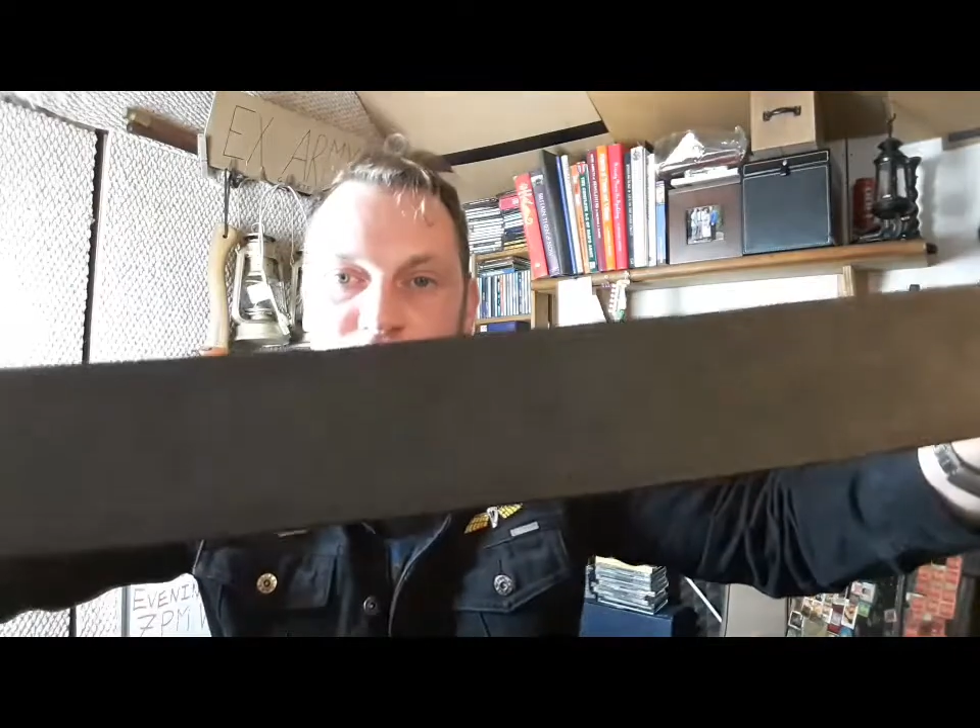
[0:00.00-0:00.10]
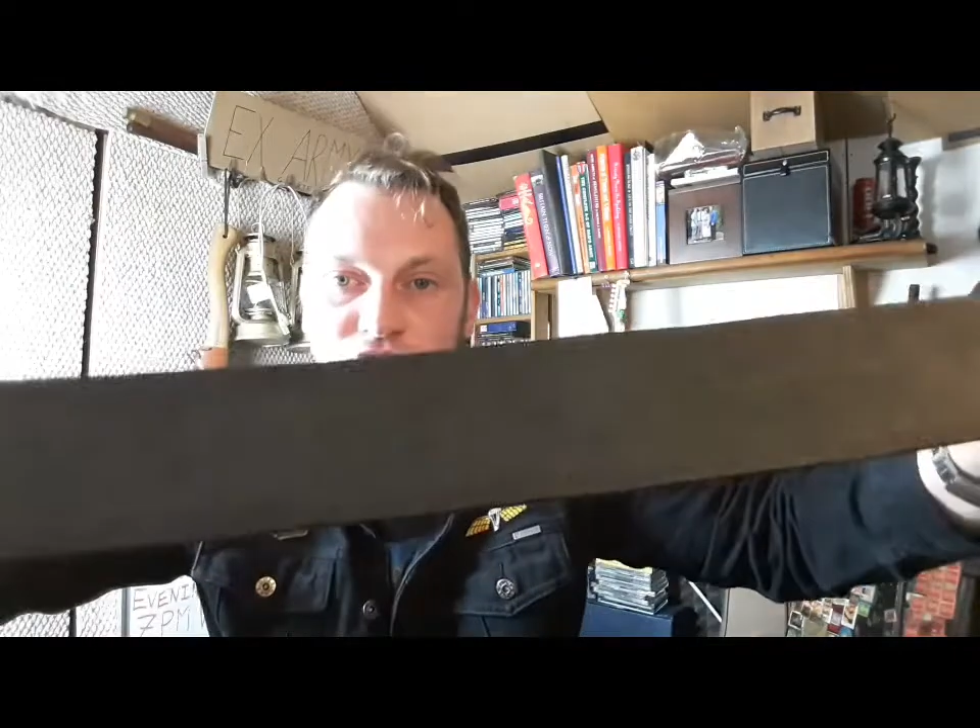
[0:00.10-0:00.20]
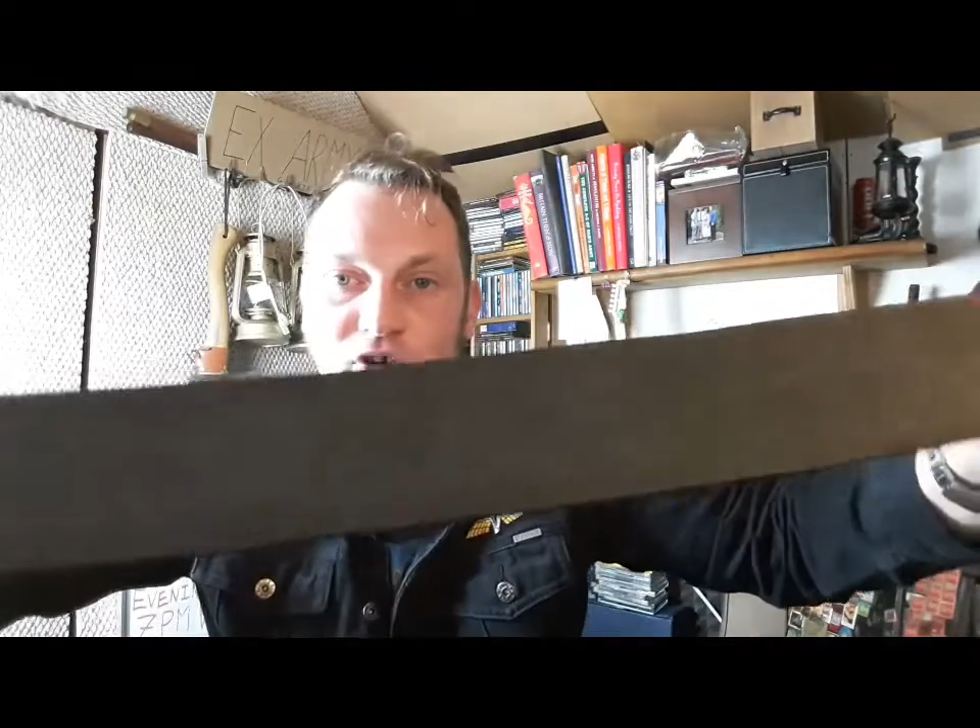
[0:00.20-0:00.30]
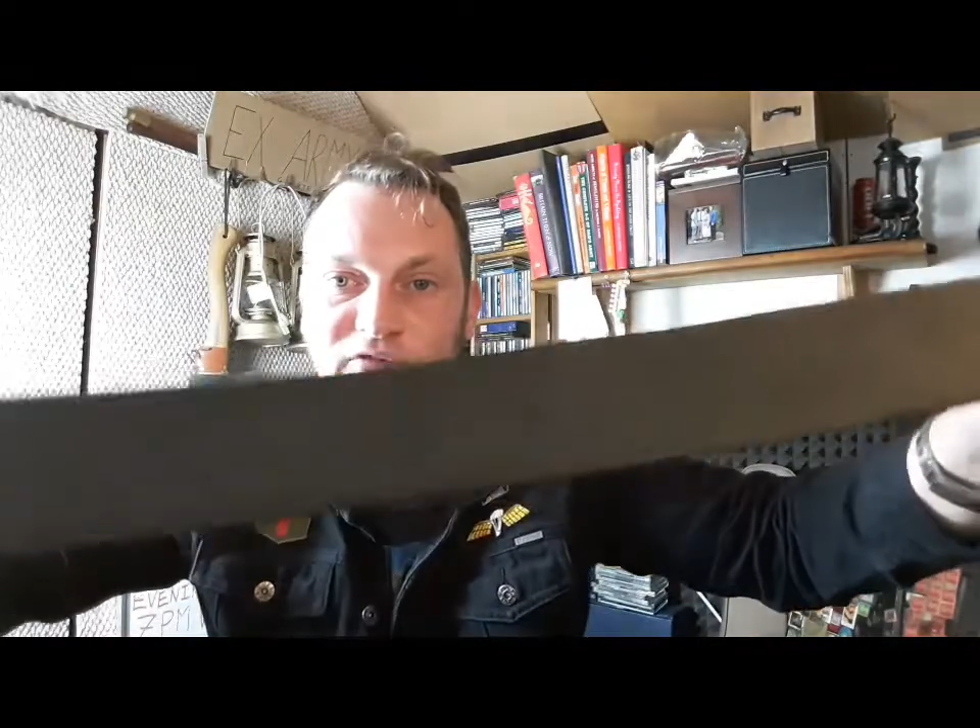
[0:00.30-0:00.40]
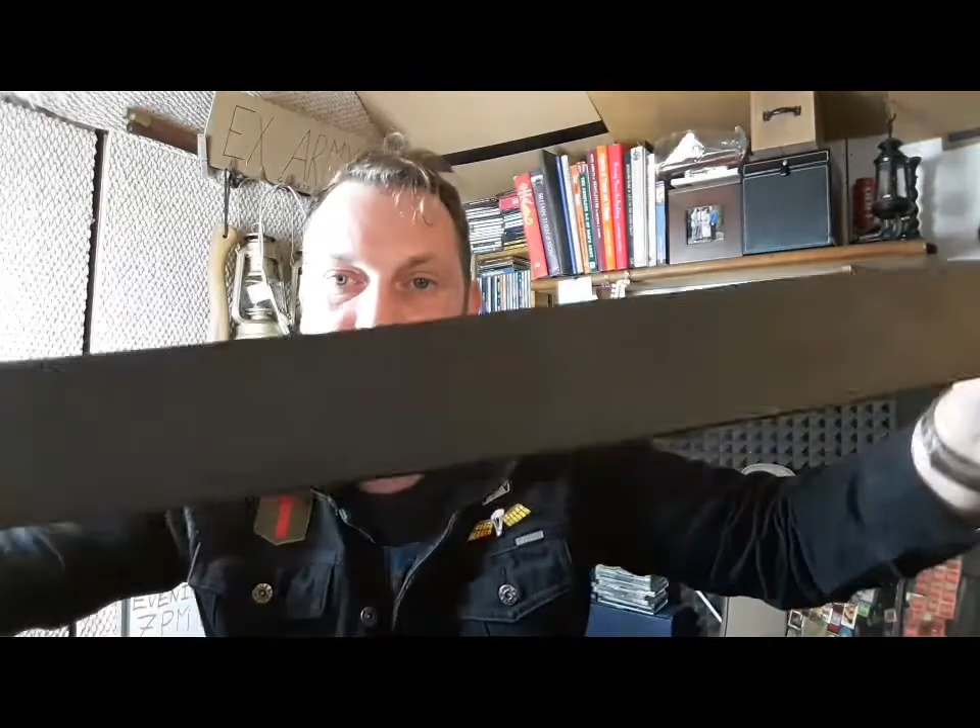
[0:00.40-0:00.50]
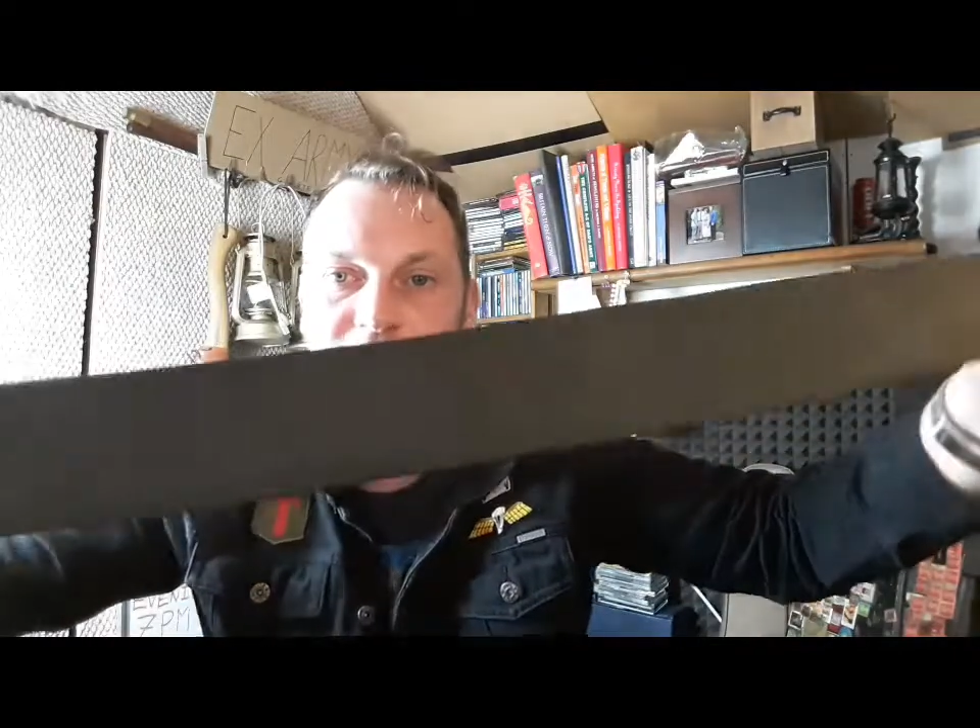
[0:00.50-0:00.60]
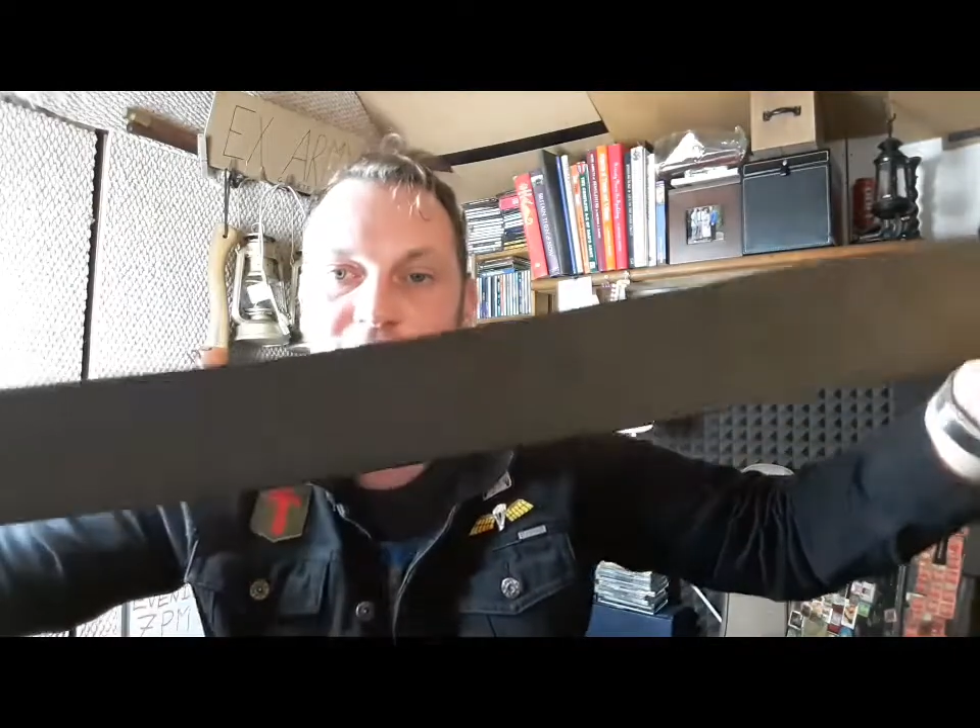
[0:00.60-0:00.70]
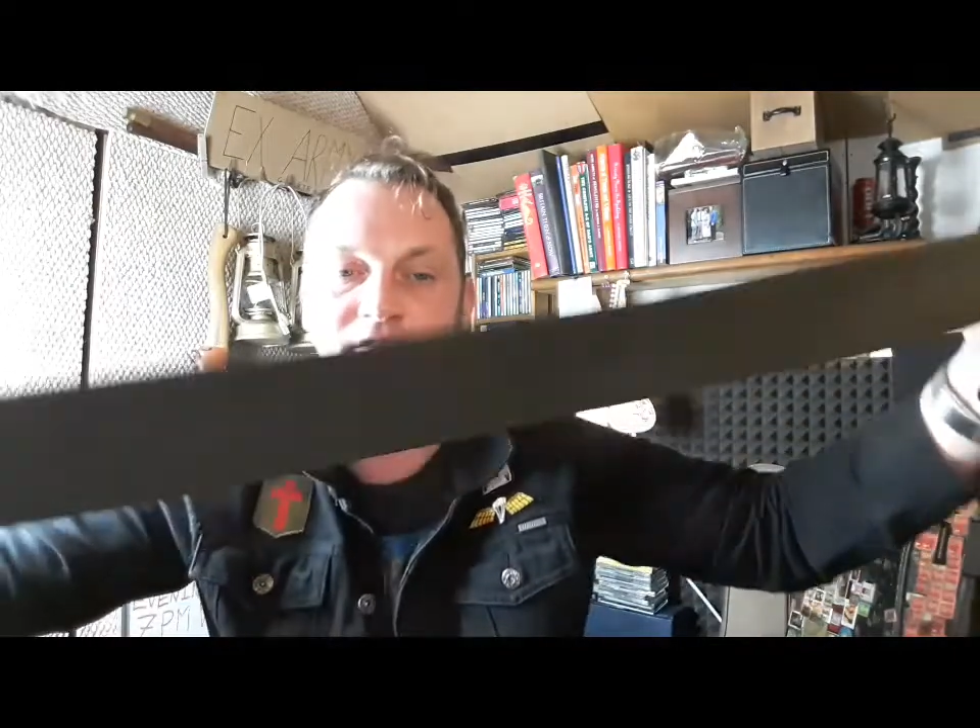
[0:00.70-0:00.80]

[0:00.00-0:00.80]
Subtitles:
it was rough on the